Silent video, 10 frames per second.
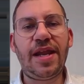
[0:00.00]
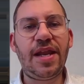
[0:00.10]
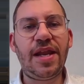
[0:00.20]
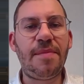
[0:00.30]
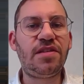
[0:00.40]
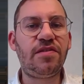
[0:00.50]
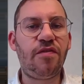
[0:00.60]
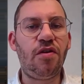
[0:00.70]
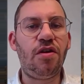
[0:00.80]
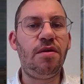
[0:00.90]
cannabis
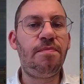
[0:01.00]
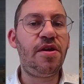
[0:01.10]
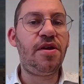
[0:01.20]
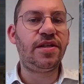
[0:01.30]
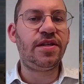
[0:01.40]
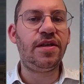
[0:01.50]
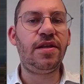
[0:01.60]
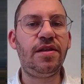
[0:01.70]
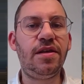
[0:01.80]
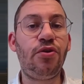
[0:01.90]
for
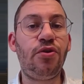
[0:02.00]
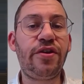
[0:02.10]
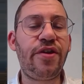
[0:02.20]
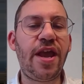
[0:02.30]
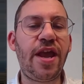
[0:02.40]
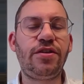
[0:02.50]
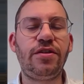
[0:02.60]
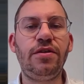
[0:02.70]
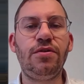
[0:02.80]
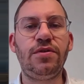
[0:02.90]
personal or
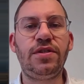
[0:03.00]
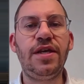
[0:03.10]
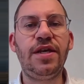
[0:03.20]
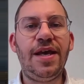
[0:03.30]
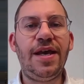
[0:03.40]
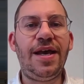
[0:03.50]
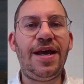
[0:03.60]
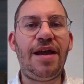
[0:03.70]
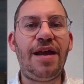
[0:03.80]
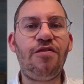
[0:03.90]
recreational use.
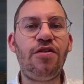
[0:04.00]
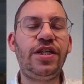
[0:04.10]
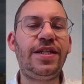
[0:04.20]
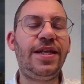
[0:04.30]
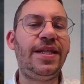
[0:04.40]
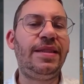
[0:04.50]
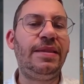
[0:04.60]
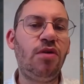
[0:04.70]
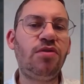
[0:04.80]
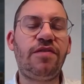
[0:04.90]
Unfortunately,
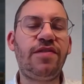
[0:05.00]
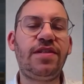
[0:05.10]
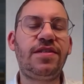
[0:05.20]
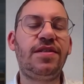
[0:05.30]
most of this